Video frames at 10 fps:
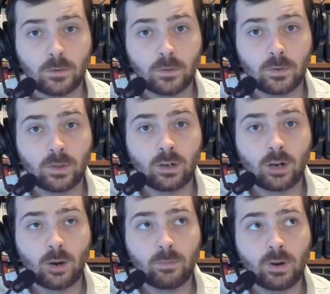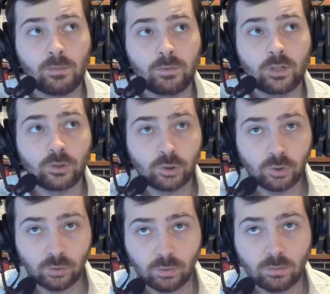There are probably
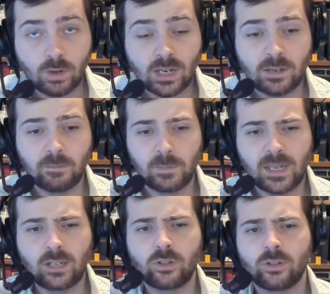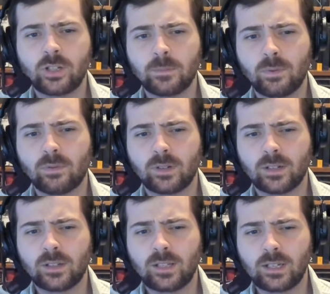two major important
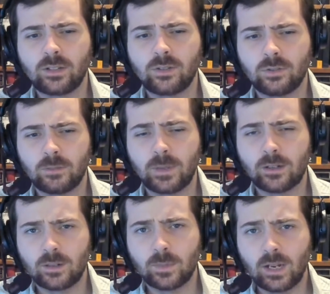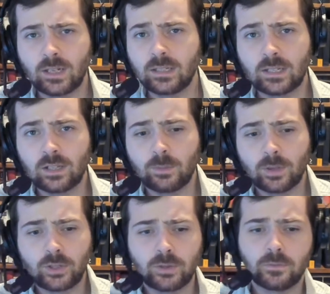things you should bear in mind, and then a
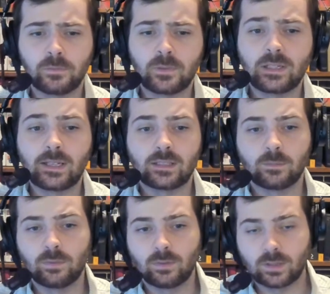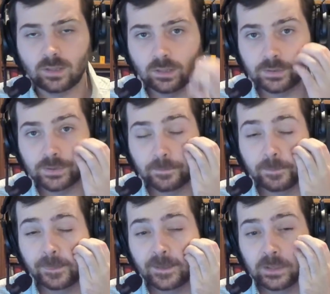bunch of less important things.
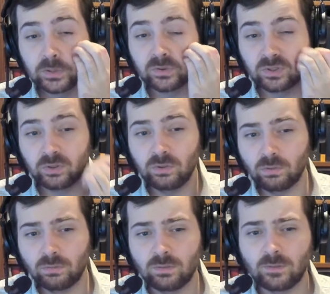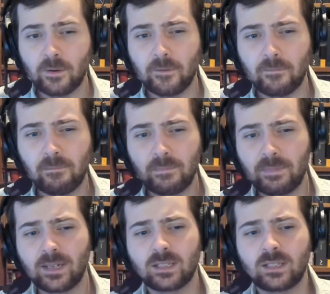So the two
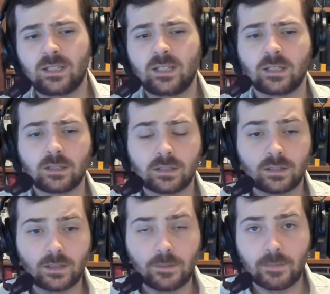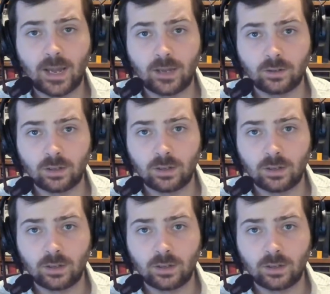biggest things that matter